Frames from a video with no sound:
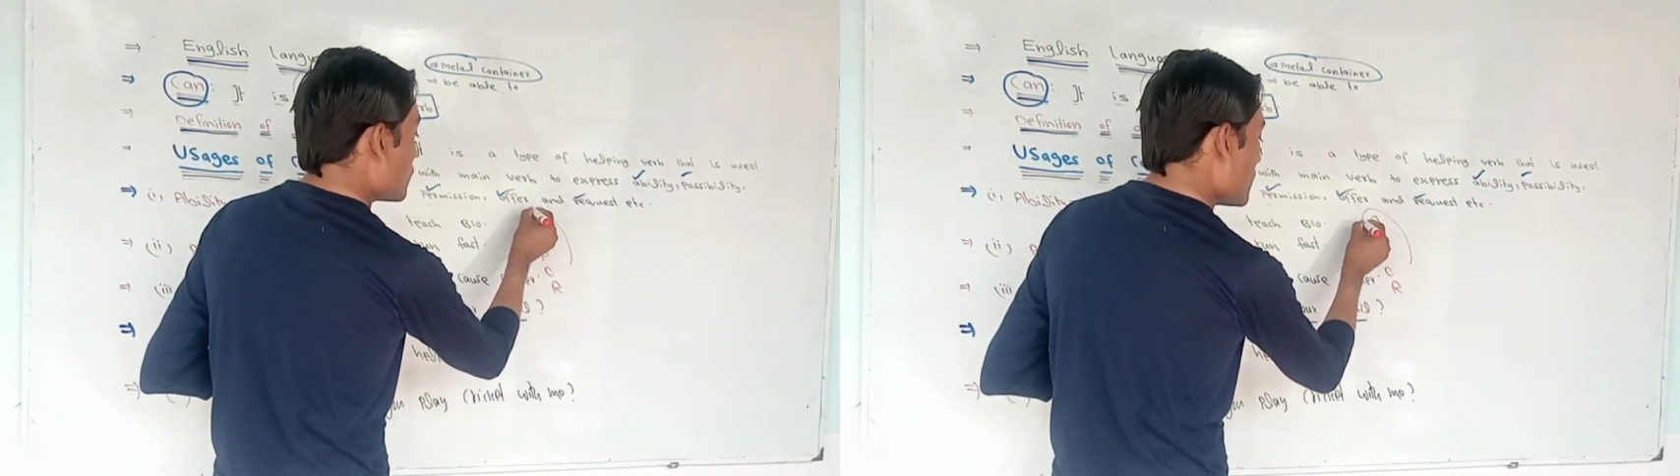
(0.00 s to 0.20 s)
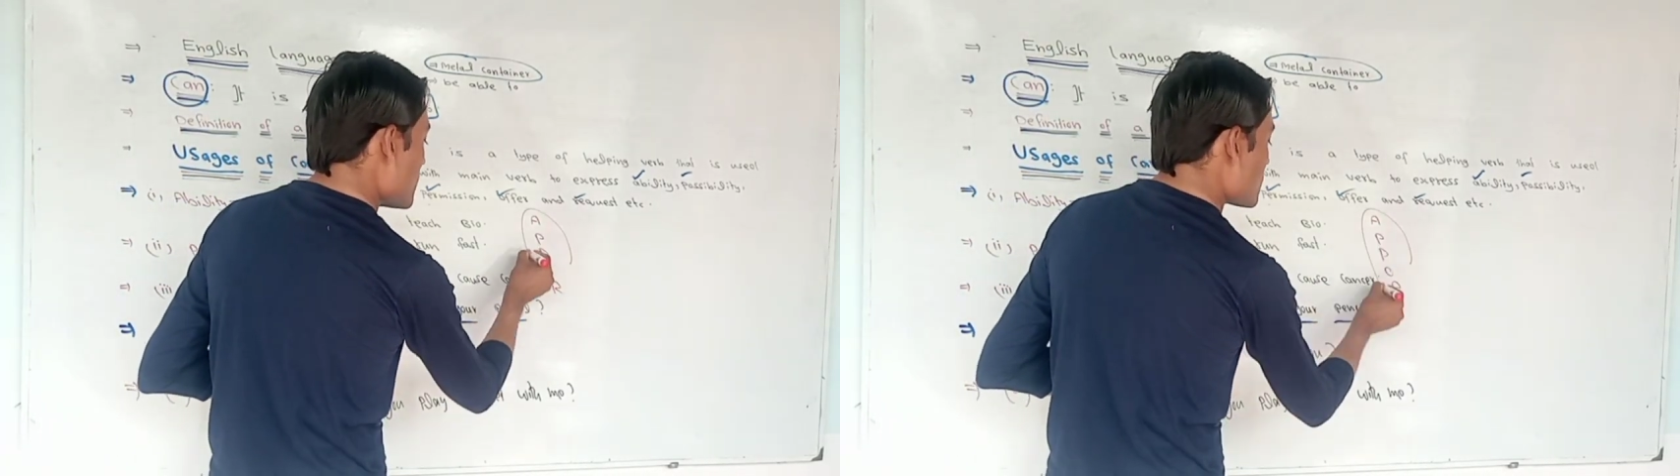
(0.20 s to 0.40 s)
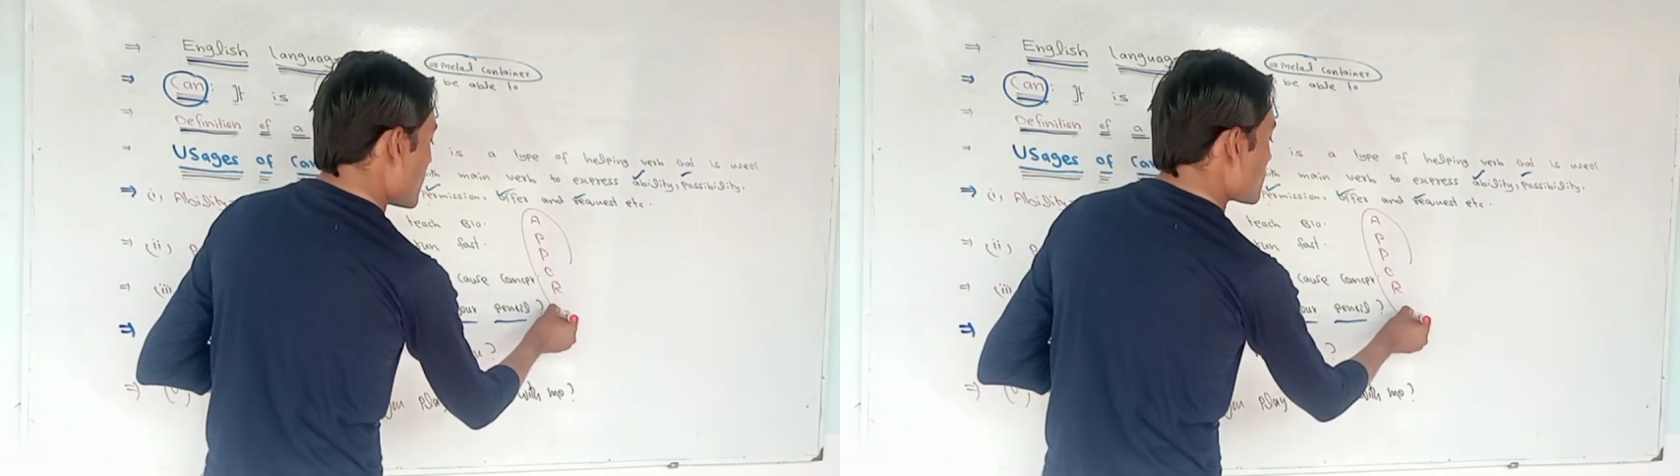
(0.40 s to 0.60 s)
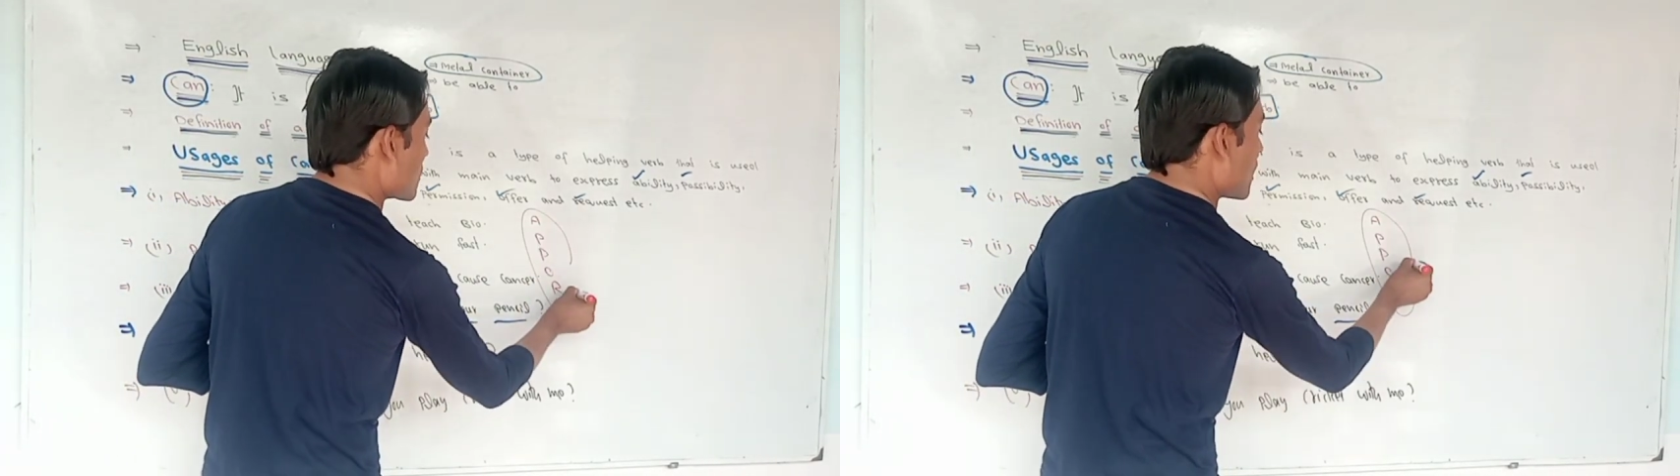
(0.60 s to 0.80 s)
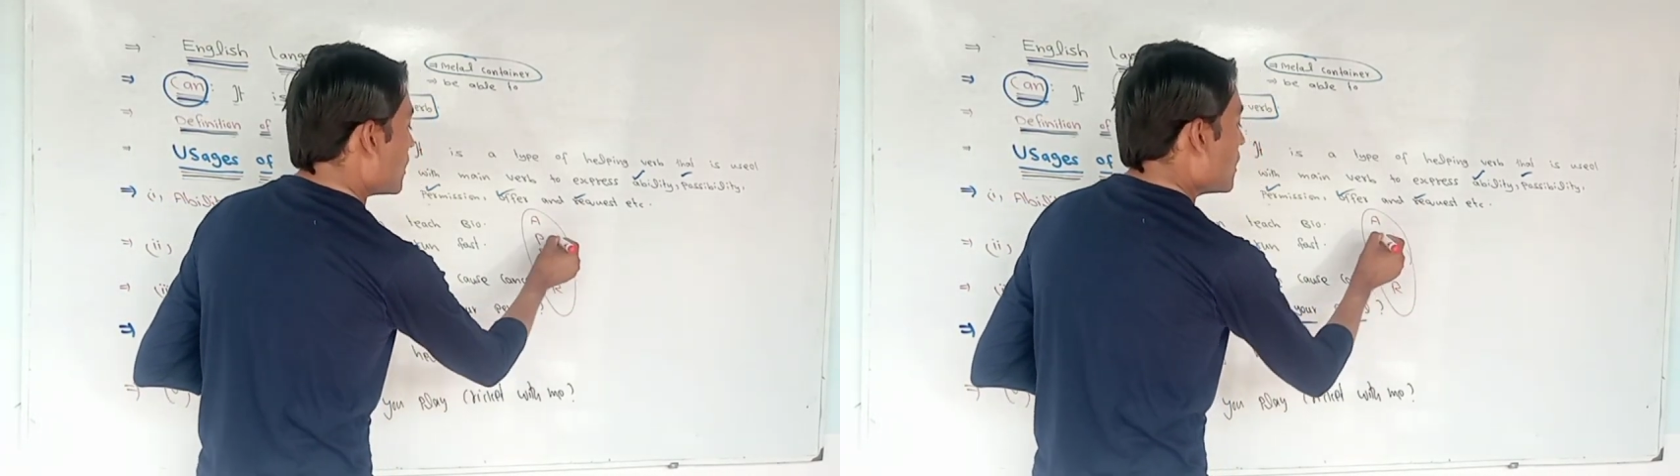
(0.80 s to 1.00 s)
This
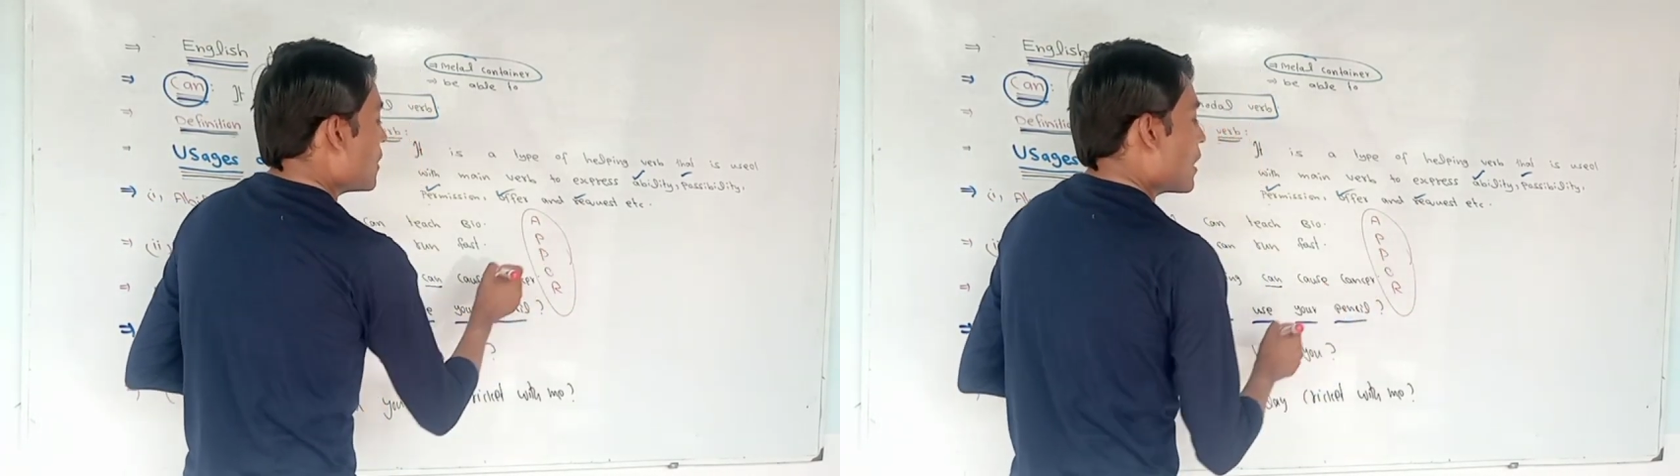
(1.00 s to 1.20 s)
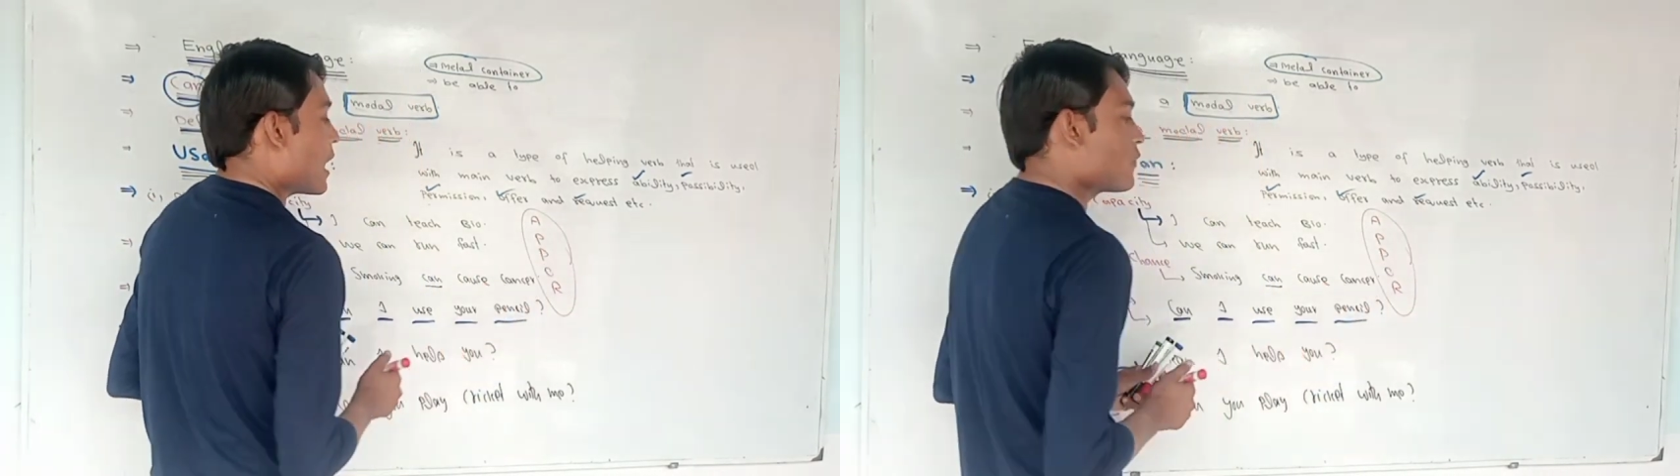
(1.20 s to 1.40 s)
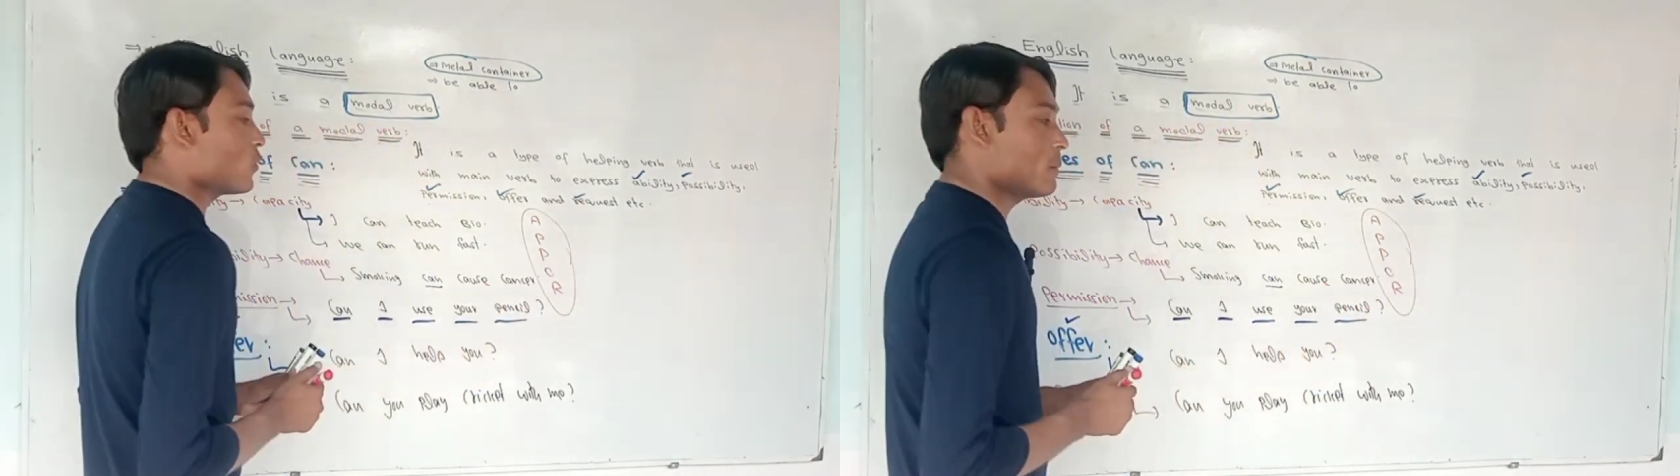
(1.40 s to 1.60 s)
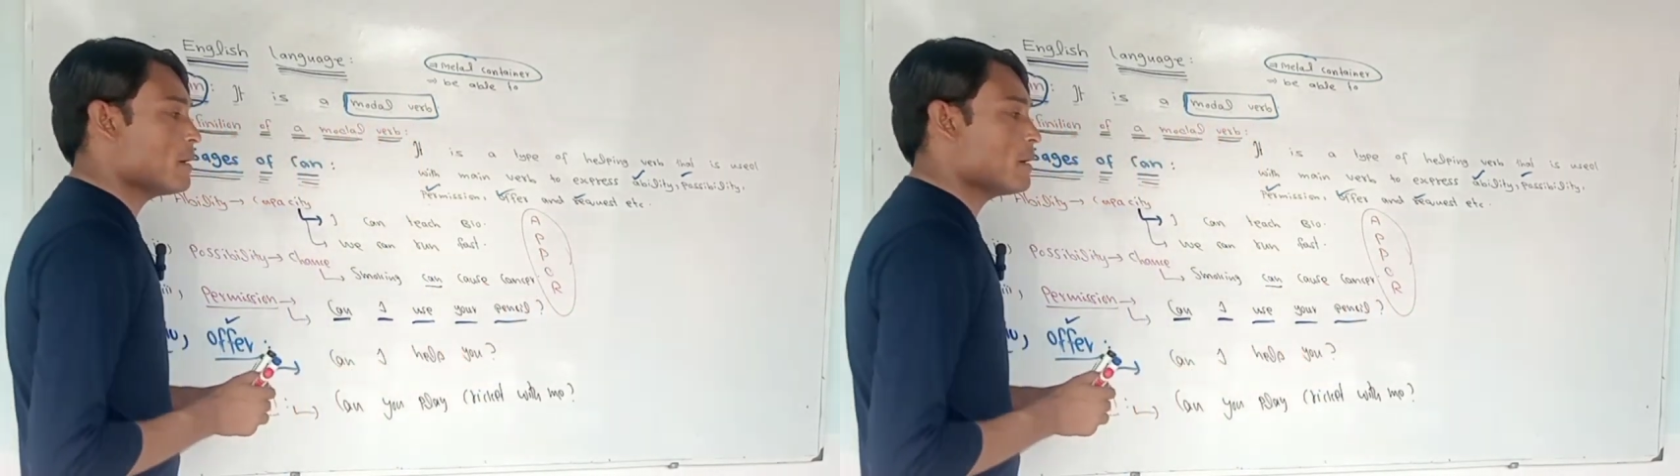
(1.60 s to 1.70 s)
is called, if you